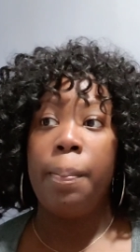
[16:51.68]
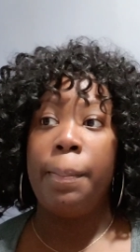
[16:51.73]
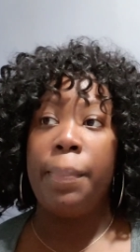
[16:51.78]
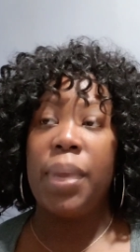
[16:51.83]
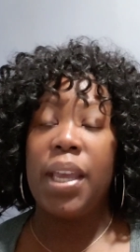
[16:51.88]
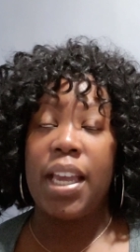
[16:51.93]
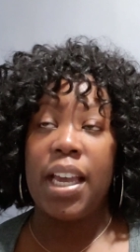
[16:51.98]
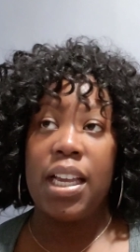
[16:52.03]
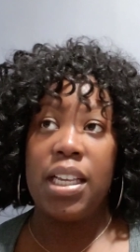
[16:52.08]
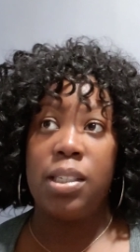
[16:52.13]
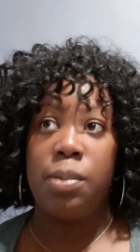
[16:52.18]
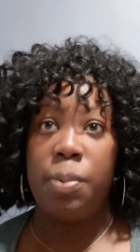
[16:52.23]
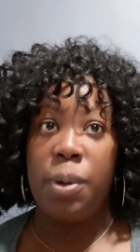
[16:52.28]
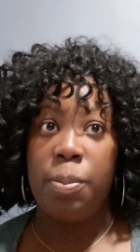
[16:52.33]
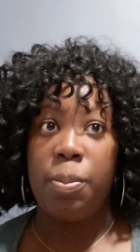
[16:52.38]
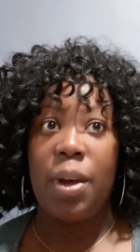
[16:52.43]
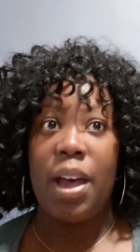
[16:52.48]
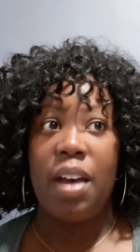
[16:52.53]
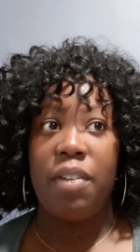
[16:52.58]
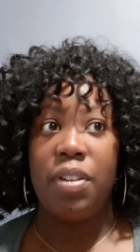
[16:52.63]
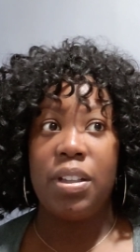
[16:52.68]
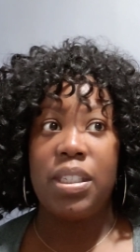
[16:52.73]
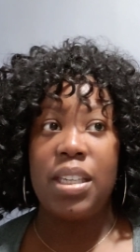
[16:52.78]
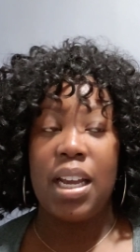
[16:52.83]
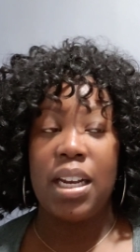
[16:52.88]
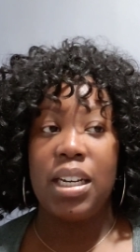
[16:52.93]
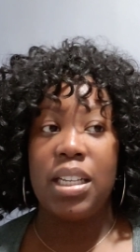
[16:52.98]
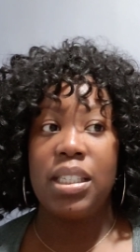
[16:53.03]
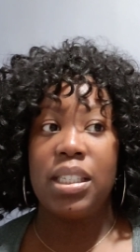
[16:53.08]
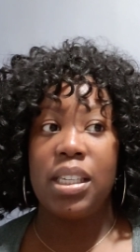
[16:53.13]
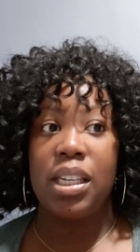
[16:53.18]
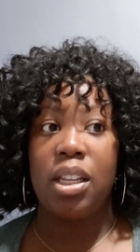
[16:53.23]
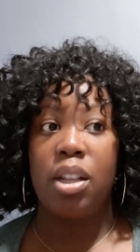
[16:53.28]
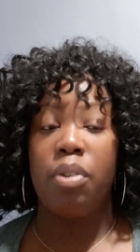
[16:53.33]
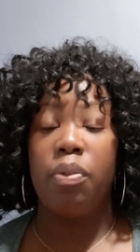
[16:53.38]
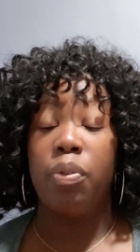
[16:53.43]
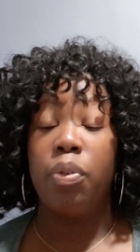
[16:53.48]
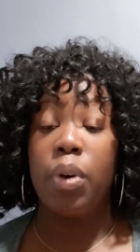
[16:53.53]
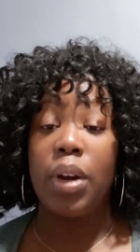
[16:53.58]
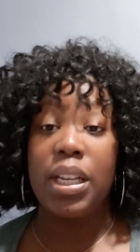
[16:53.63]
because people have a tendency to
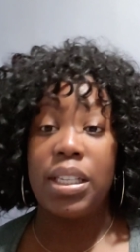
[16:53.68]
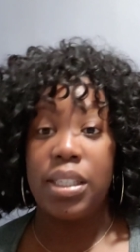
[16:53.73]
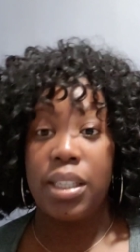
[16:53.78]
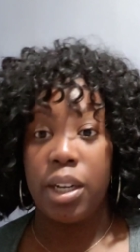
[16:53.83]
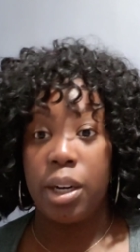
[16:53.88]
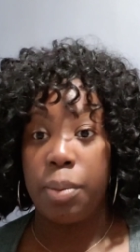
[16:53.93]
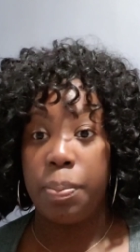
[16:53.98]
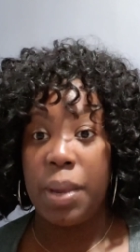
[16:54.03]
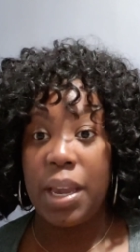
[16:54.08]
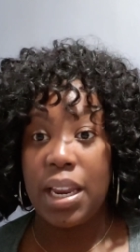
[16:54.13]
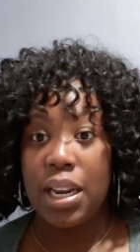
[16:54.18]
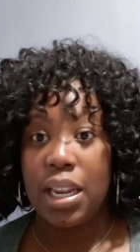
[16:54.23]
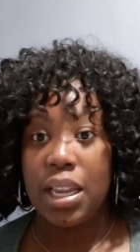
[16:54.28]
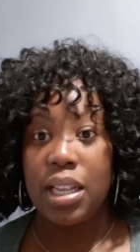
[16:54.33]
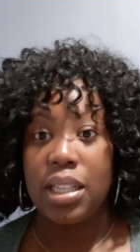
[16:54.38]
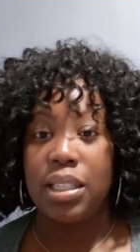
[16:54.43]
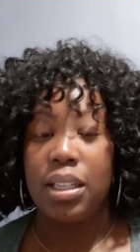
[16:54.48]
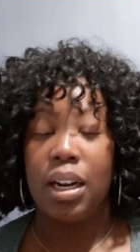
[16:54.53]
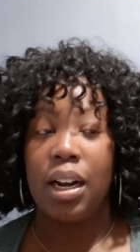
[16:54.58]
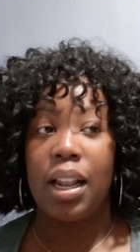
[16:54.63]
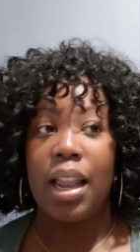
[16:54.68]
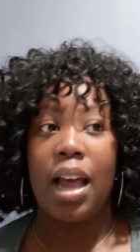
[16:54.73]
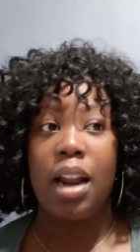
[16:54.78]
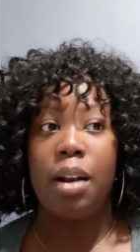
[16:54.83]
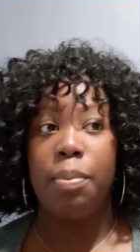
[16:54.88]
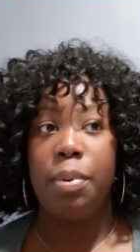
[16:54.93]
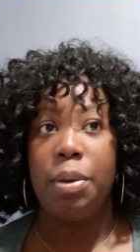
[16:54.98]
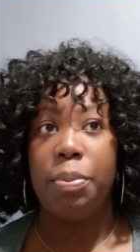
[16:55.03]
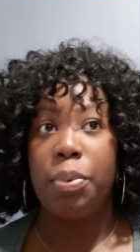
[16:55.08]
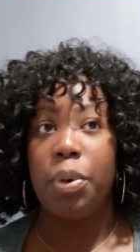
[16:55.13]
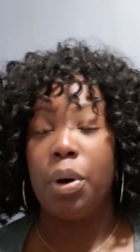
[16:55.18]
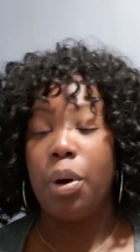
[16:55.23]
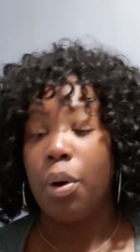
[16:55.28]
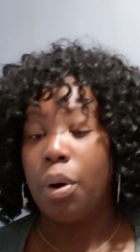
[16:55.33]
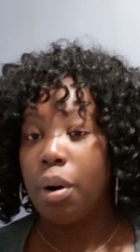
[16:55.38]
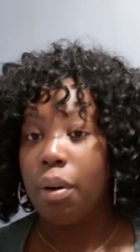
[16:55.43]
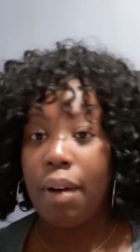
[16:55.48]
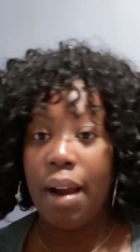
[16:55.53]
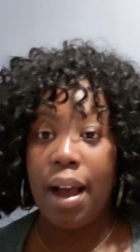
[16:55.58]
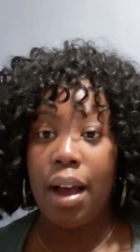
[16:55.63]
voice their opinions, and a lot of people go
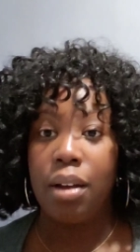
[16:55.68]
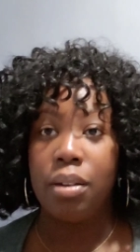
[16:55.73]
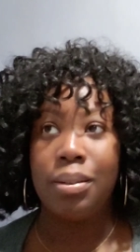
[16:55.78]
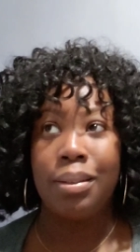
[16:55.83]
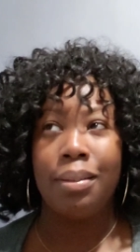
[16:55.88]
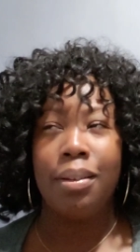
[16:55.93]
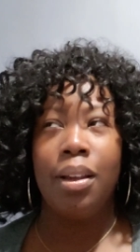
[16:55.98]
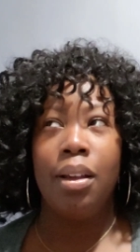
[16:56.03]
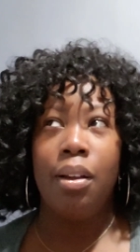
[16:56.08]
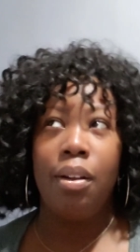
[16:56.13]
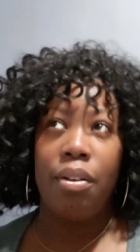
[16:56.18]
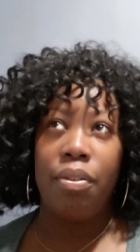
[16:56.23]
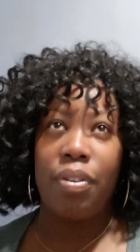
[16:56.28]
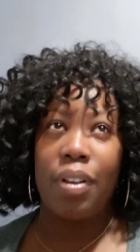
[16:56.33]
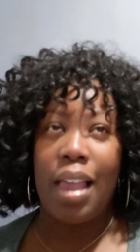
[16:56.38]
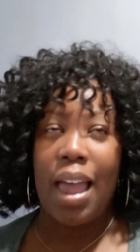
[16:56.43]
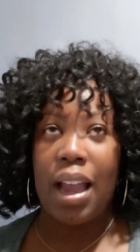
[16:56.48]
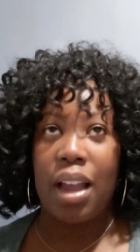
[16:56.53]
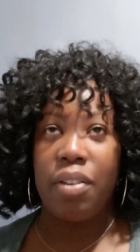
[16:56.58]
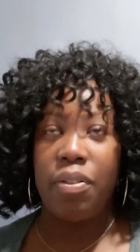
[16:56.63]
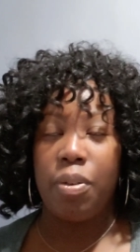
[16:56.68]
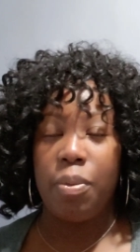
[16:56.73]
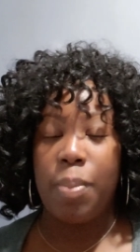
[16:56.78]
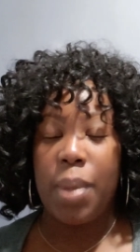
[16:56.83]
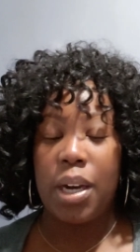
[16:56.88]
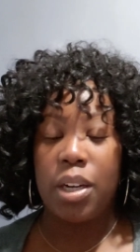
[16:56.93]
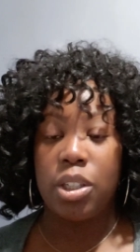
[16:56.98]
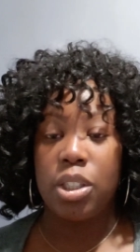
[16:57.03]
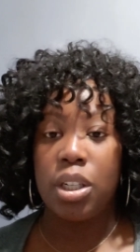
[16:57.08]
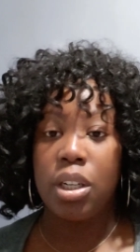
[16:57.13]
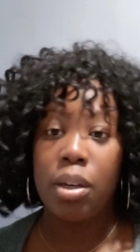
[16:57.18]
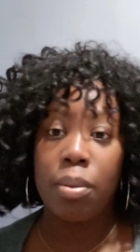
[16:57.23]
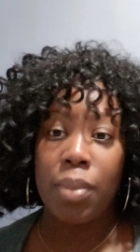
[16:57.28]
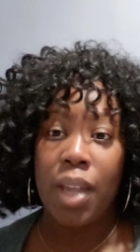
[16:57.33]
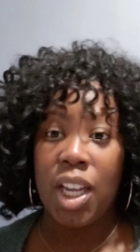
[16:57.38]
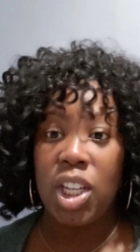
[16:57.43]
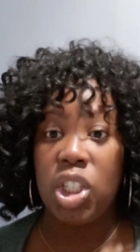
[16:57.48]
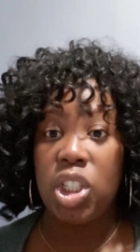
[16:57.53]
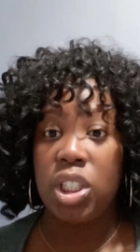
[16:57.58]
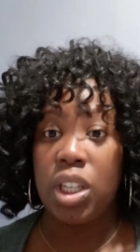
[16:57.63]
around, for lack of a better term,
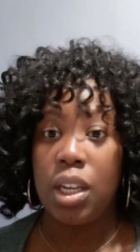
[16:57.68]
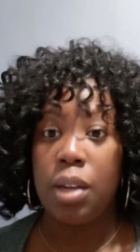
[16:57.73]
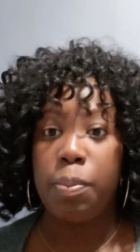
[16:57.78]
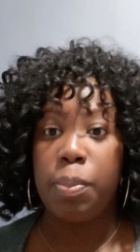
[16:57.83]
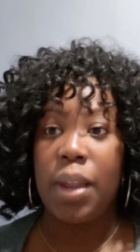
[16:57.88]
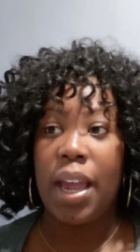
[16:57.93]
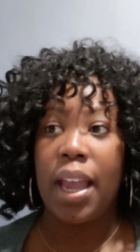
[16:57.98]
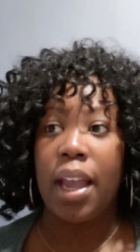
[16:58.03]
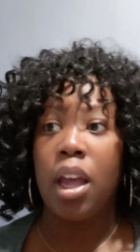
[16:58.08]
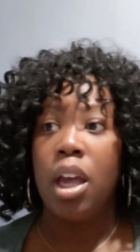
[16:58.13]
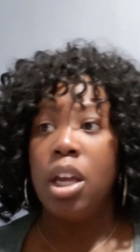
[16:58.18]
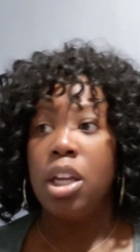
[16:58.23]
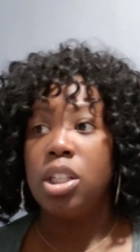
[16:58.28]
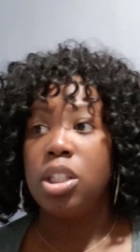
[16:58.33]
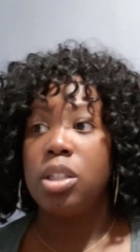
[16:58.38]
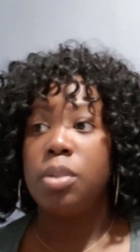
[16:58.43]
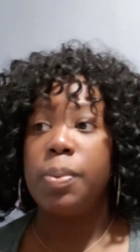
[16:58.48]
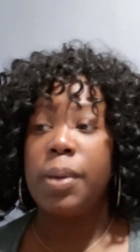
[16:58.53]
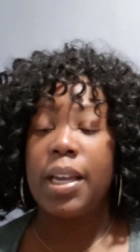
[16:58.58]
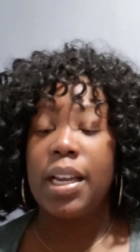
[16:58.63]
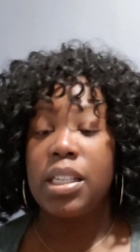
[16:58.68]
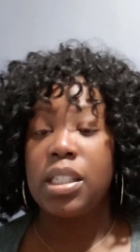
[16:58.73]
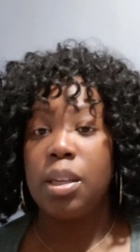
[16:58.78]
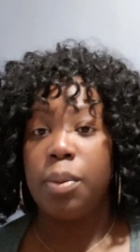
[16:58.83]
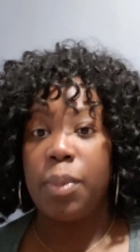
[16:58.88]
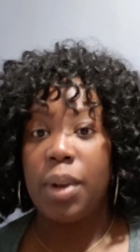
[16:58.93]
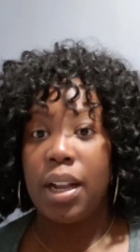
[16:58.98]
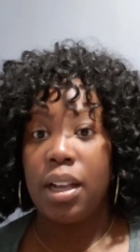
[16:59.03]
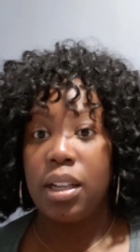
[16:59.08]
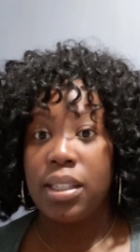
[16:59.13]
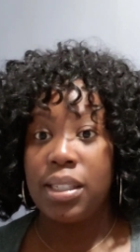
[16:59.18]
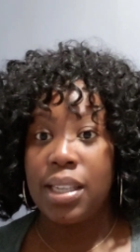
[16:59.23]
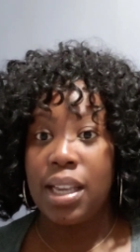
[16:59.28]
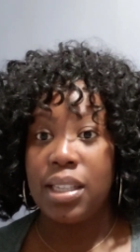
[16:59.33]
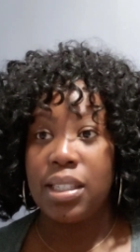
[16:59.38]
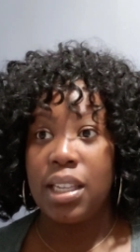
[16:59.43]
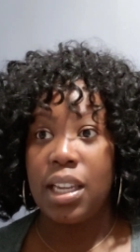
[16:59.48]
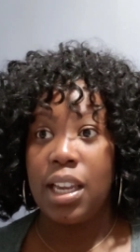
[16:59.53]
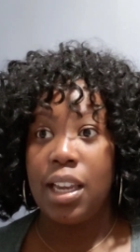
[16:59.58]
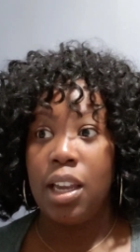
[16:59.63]
like sheep, like just because someone else
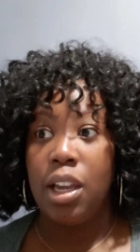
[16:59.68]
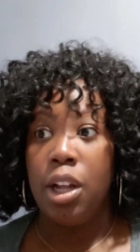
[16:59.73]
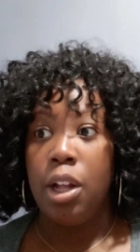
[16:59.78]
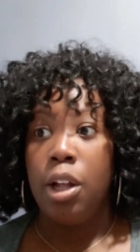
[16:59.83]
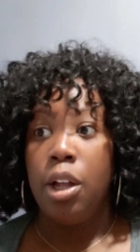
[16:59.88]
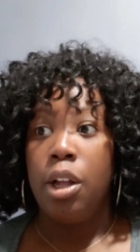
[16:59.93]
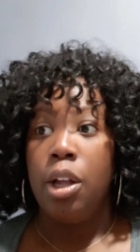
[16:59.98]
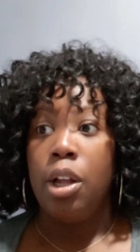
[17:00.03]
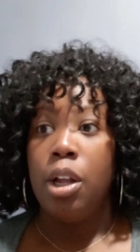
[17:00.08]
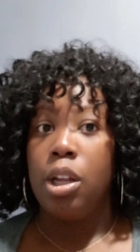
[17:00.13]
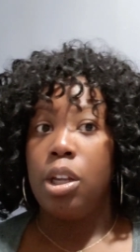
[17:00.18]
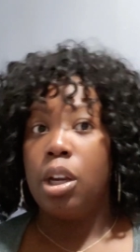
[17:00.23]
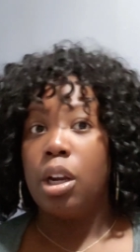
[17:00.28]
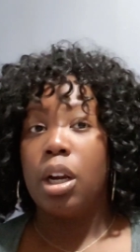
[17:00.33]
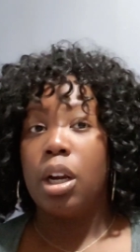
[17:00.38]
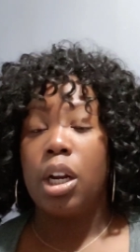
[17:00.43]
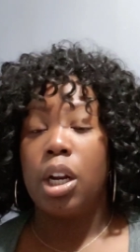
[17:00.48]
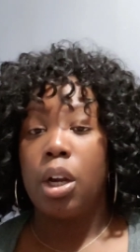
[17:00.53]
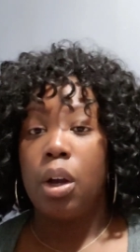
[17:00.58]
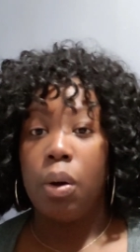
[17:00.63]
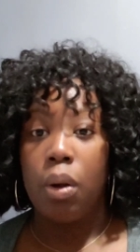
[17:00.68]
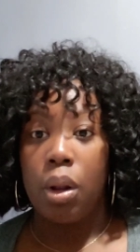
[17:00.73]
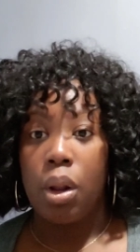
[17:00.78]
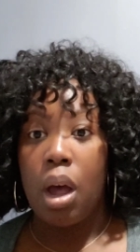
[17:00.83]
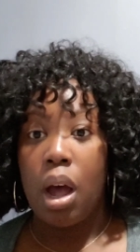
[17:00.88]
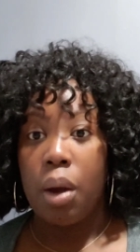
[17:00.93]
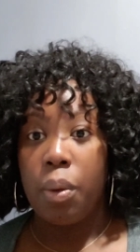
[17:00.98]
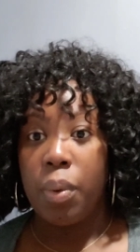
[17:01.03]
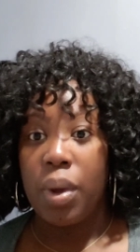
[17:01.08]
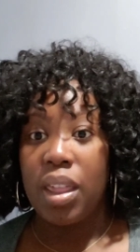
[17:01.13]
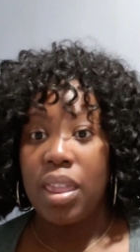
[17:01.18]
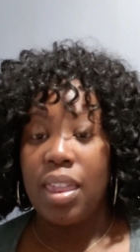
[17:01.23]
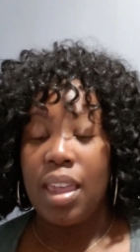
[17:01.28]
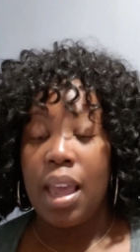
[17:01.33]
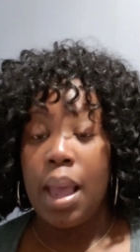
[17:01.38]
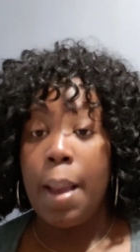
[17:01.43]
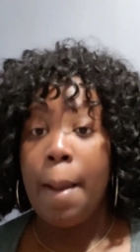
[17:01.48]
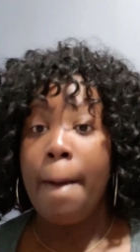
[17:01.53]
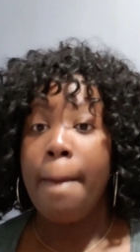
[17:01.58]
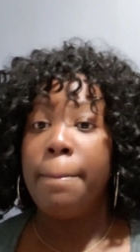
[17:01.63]
says it, you're gonna go along with
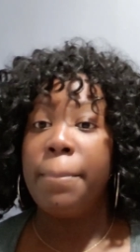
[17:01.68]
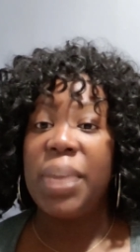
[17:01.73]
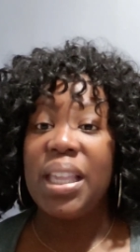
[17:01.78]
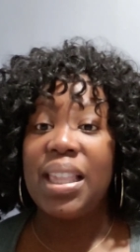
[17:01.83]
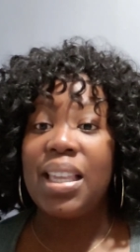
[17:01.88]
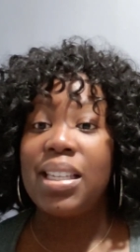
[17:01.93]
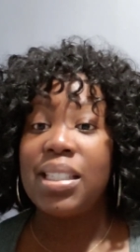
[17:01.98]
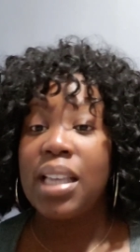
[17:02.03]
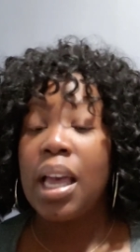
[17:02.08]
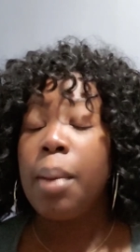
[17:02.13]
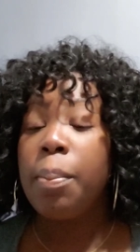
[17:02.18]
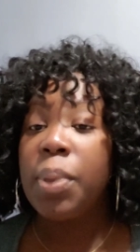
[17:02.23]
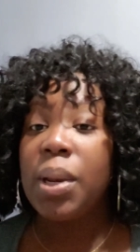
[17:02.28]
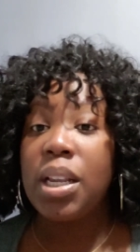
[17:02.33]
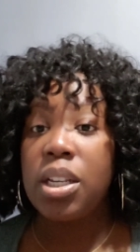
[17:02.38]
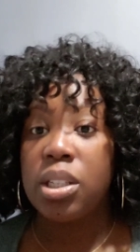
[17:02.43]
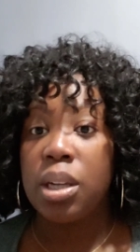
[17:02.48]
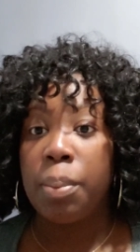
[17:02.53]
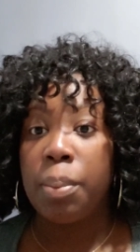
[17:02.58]
it. But these companies